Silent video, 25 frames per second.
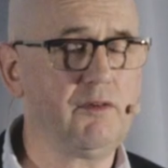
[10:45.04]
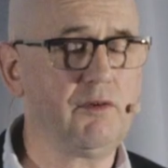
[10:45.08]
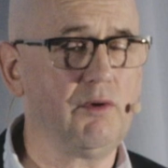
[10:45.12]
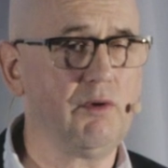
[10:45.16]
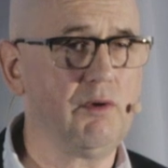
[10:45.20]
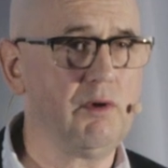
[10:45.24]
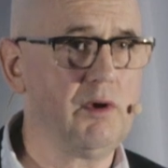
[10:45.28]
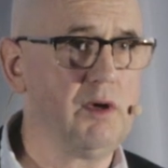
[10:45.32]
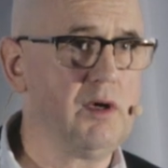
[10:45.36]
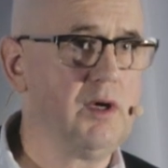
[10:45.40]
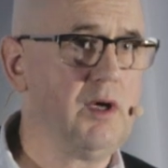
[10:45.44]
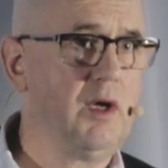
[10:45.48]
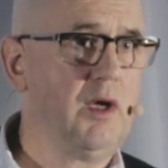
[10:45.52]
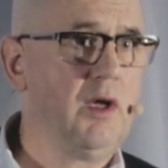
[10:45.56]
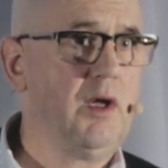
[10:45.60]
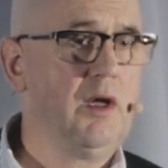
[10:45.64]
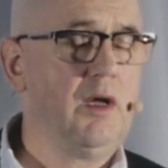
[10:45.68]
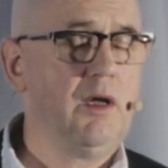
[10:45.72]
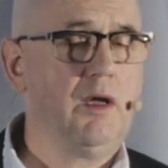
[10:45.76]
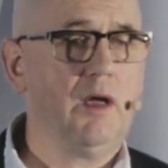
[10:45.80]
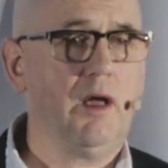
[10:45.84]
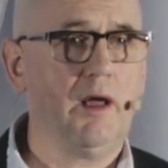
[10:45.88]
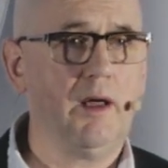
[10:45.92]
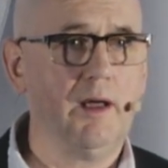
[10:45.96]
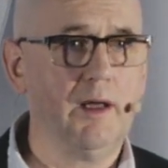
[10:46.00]
or
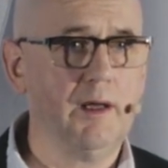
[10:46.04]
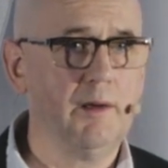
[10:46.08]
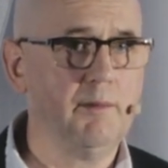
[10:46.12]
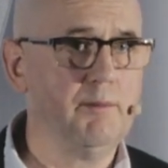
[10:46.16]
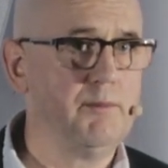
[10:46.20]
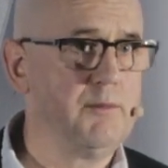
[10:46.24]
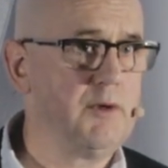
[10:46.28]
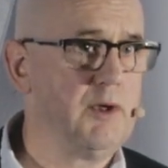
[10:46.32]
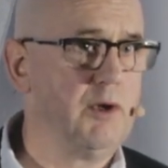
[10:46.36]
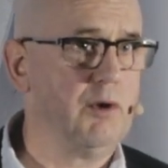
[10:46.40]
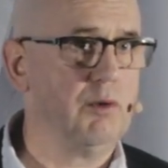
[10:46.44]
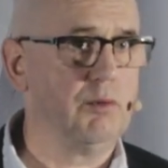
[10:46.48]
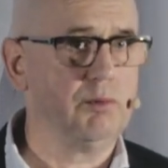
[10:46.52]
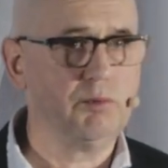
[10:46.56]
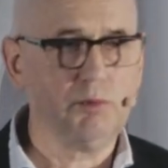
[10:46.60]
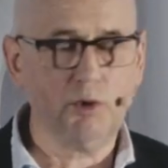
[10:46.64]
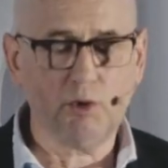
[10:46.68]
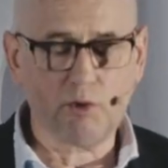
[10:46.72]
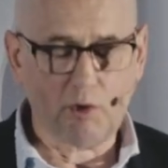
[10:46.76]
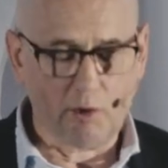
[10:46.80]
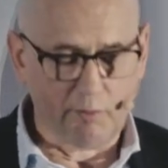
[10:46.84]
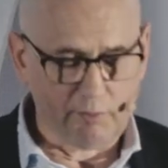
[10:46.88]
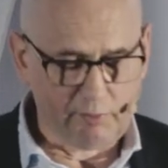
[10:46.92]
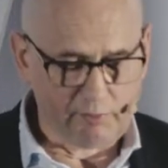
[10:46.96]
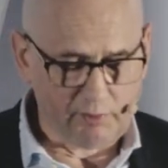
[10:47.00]
look
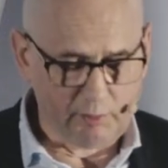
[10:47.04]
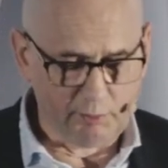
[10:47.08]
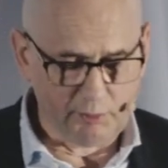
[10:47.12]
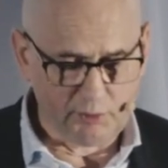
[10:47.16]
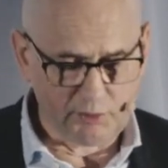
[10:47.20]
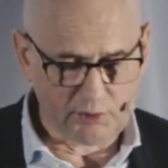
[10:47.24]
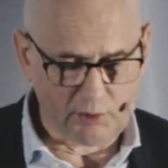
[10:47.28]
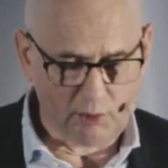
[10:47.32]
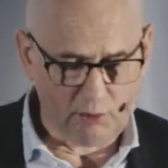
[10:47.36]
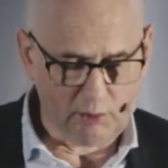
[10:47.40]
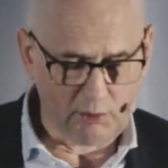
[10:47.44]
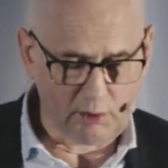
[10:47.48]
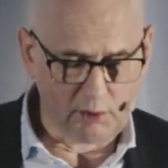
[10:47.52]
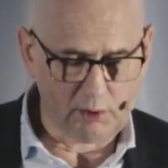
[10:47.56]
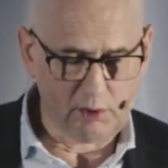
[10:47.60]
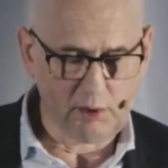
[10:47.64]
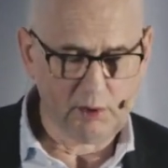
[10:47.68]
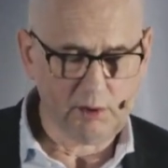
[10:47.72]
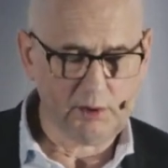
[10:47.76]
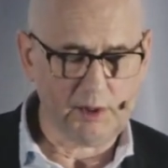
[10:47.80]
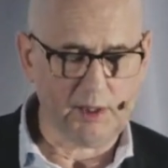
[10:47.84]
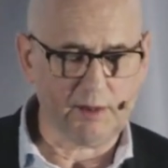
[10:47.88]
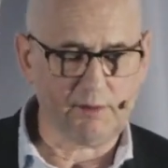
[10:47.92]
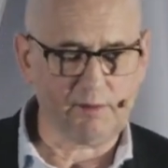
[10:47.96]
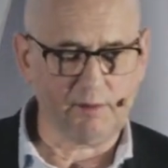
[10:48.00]
over someone's shoulder,
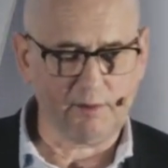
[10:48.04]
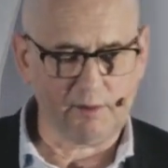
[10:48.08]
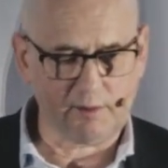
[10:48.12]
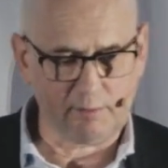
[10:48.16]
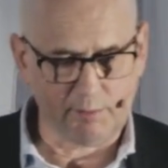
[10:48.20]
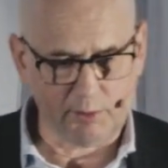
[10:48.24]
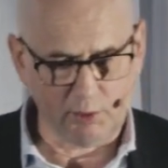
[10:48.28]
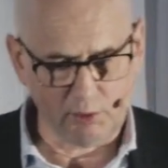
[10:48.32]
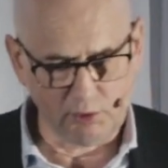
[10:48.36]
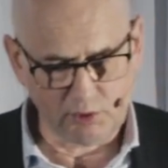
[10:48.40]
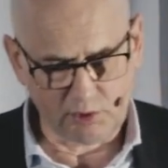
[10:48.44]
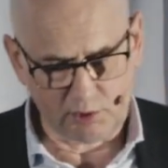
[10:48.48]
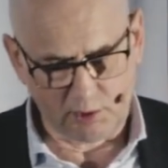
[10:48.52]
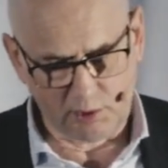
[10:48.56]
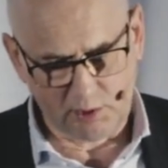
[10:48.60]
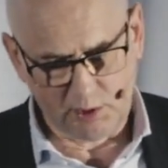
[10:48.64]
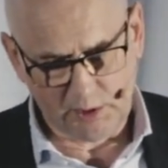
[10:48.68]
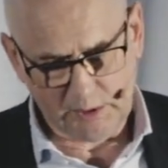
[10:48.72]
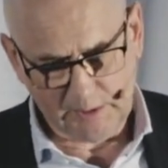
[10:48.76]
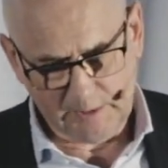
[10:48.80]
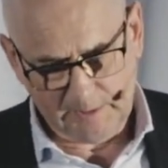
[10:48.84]
that's an exposure.